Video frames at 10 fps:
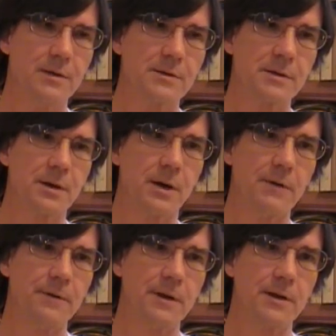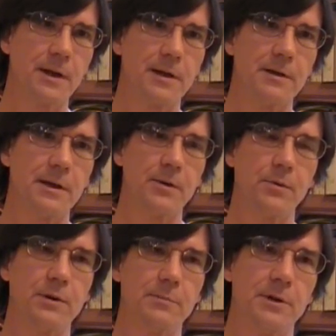So I figured I can
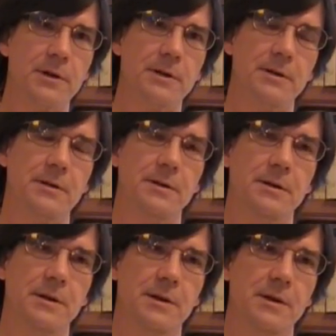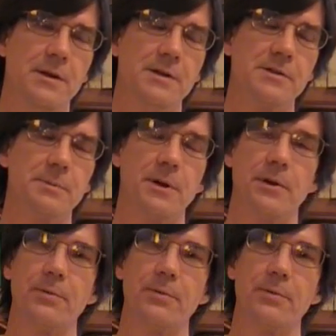take one of my spare